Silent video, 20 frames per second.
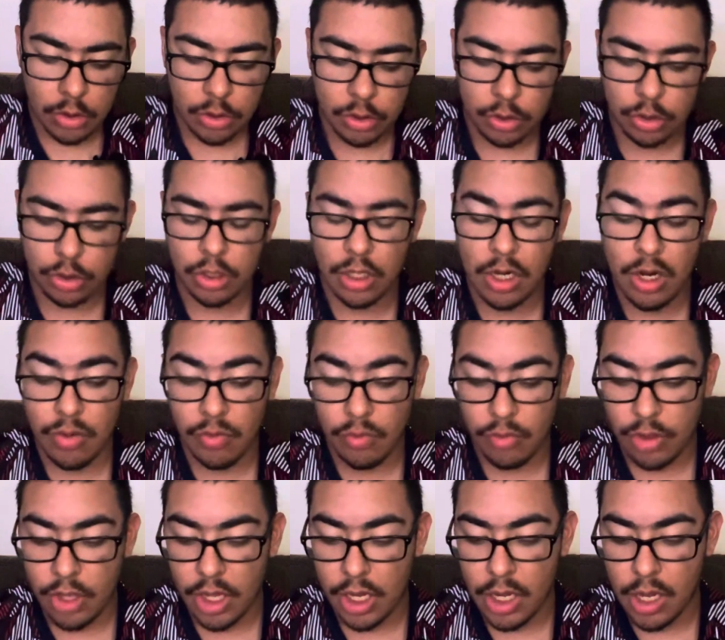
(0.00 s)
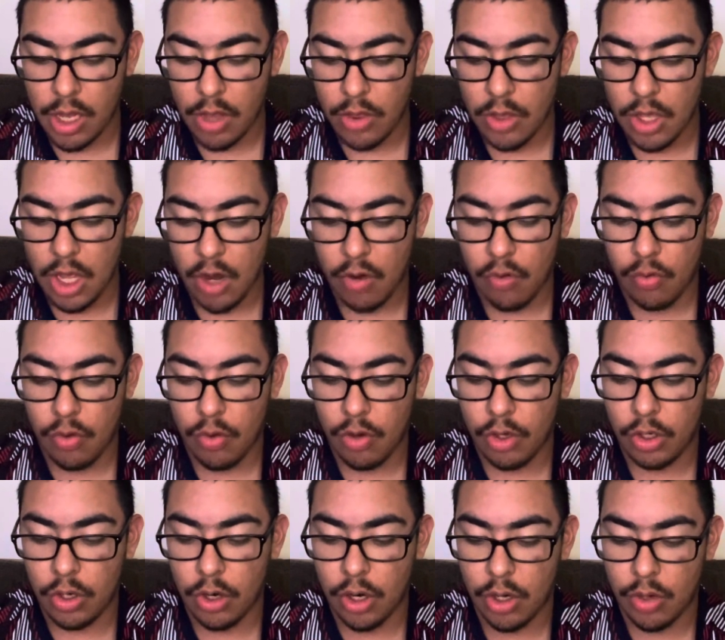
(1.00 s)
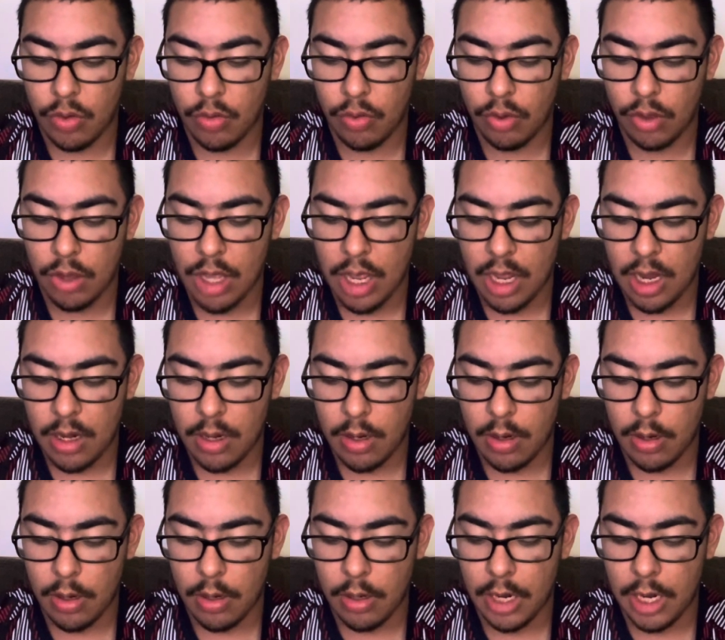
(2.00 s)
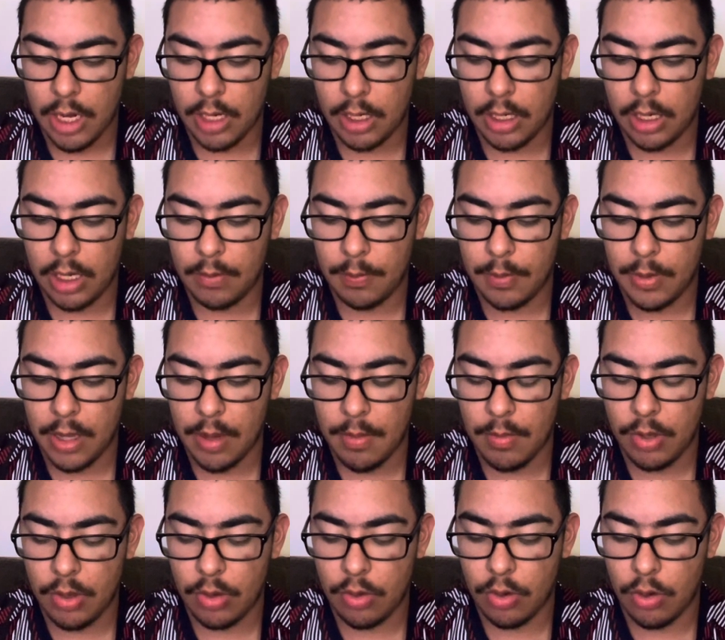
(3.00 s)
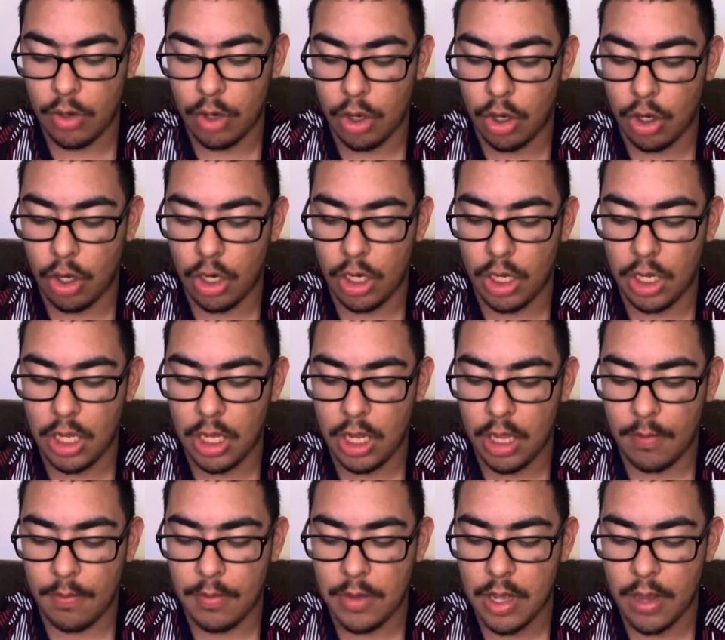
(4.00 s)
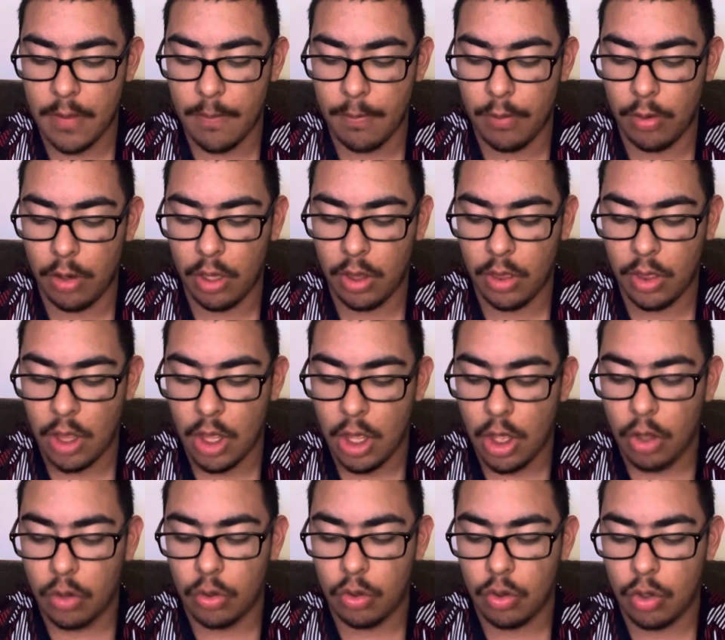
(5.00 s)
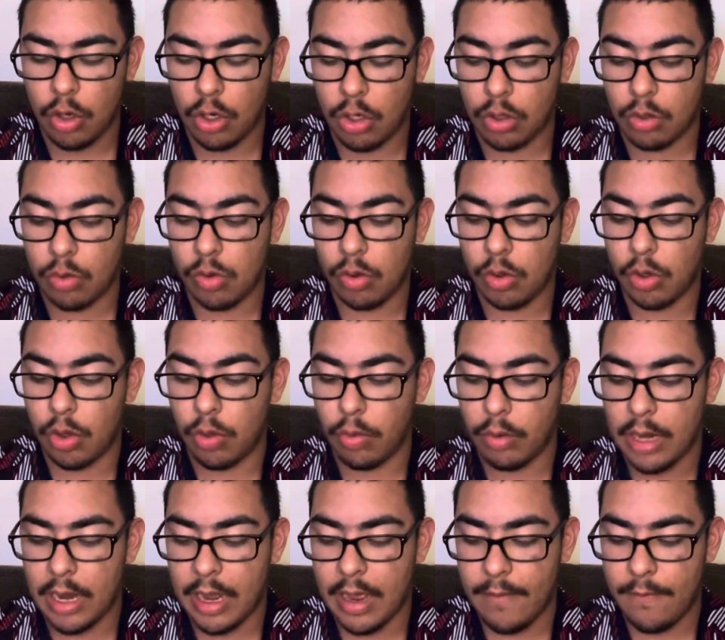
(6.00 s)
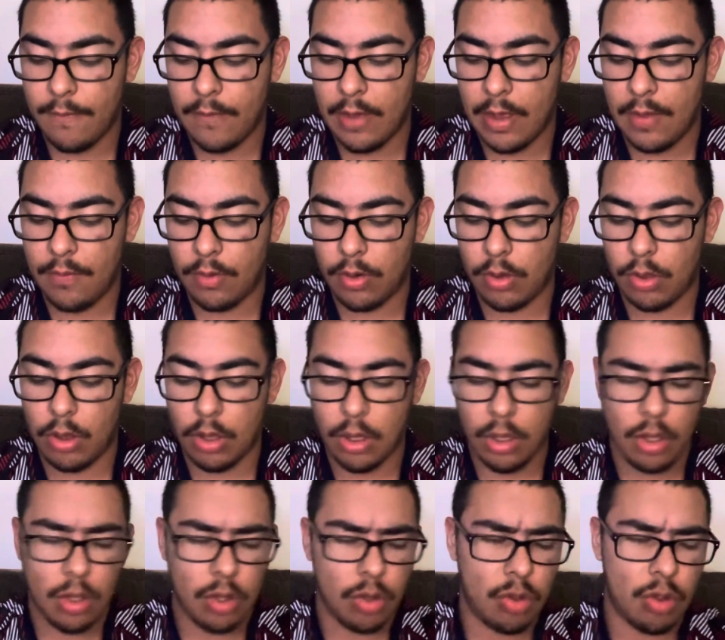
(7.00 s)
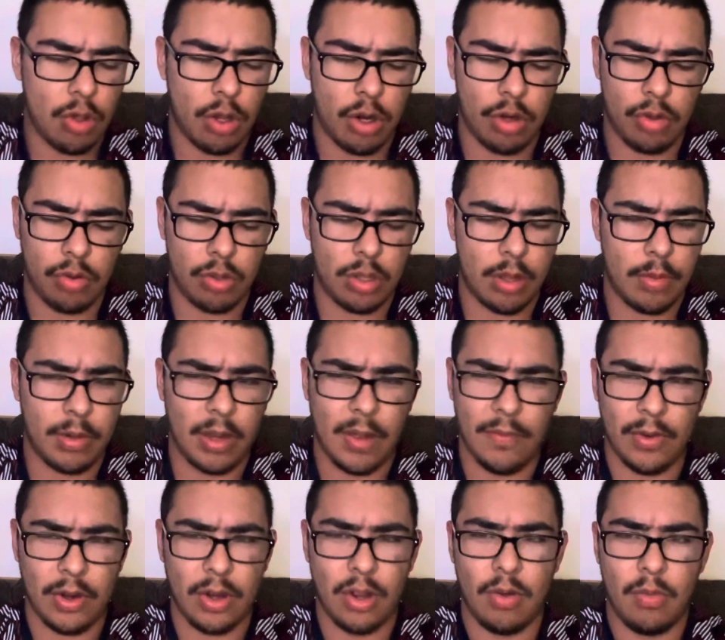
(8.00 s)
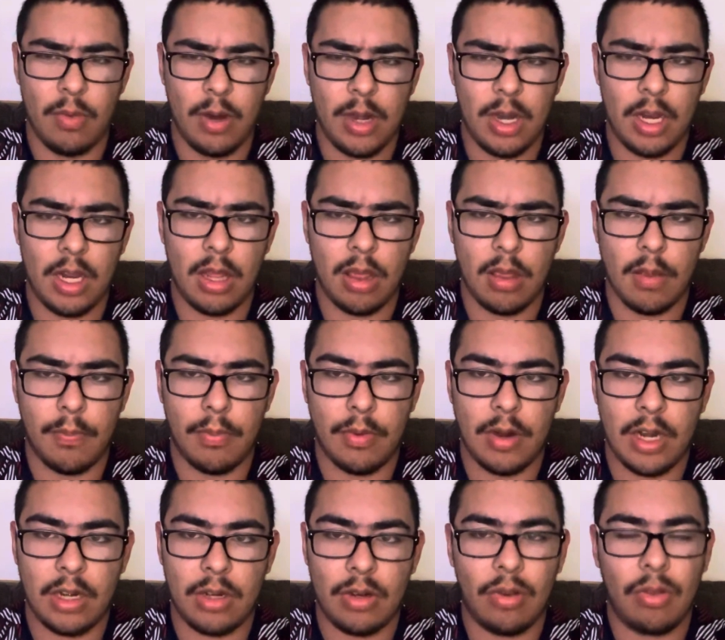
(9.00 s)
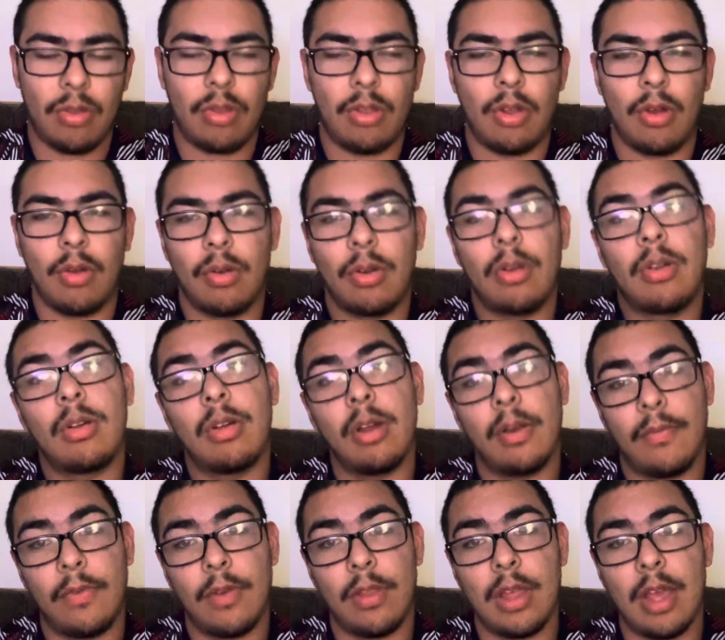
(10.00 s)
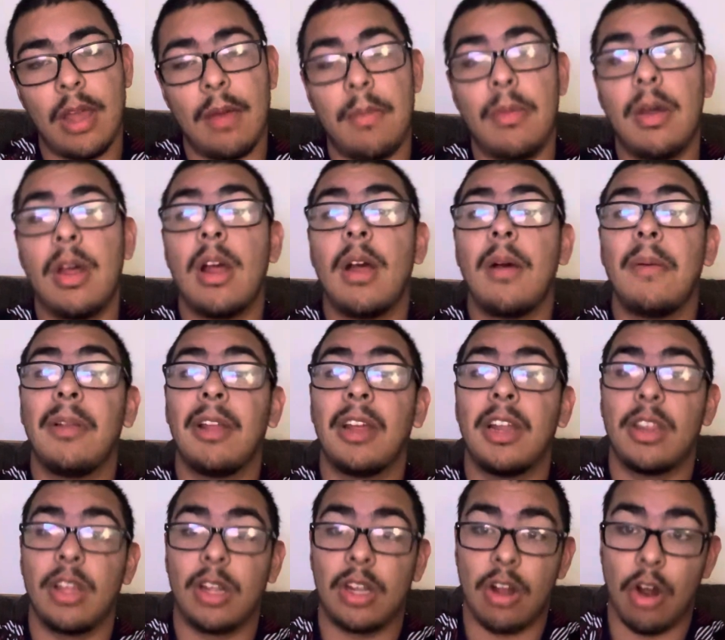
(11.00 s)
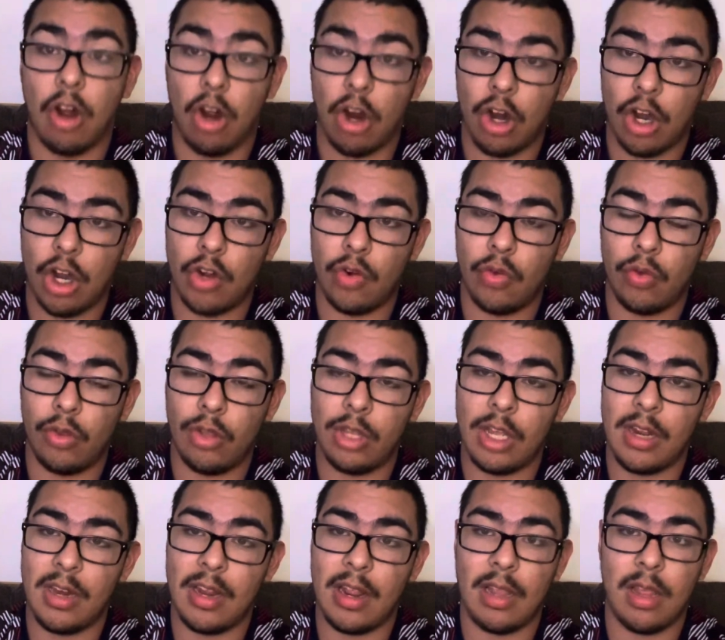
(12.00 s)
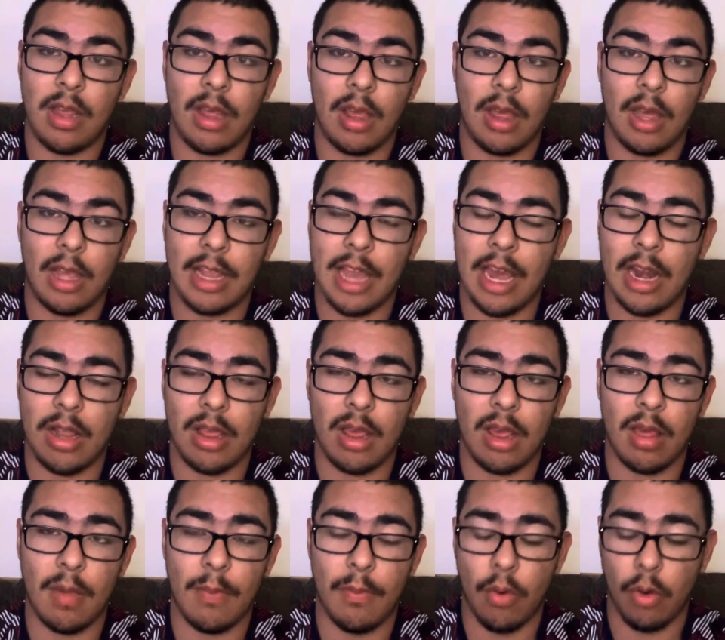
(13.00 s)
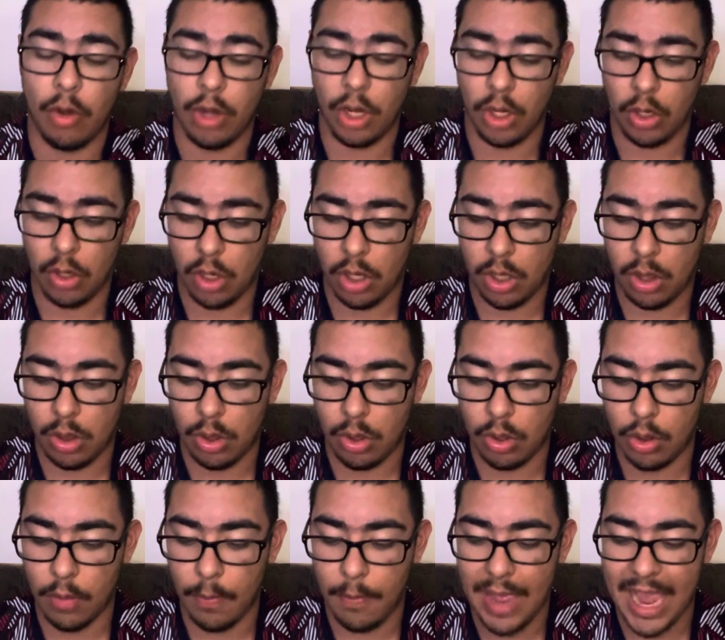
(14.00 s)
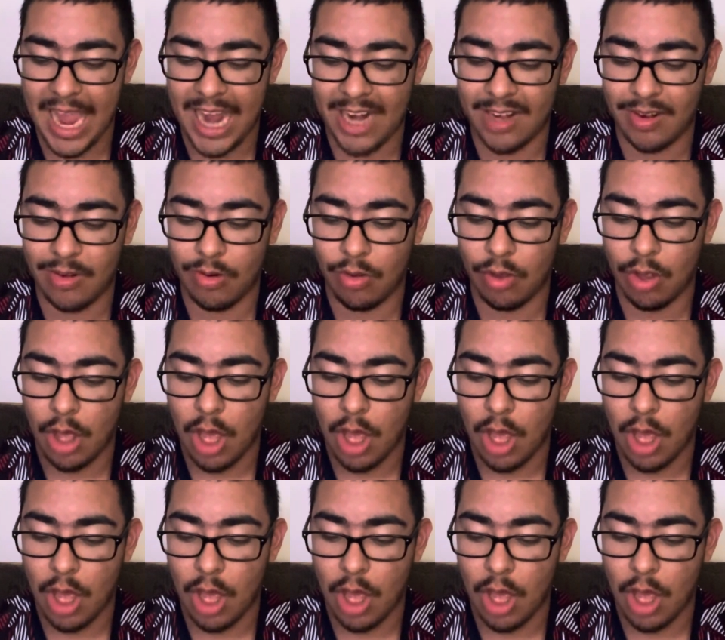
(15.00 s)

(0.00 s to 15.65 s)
Chargers taking on the Arizona Cardinals, 9 o'clock p.m. Eastern on ESPN+. The Chargers are 2.5 favorites. The Chargers coming off a good win against the Broncos, so good for them. Playing the Cardinals team that got a disappointing loss to the Packers.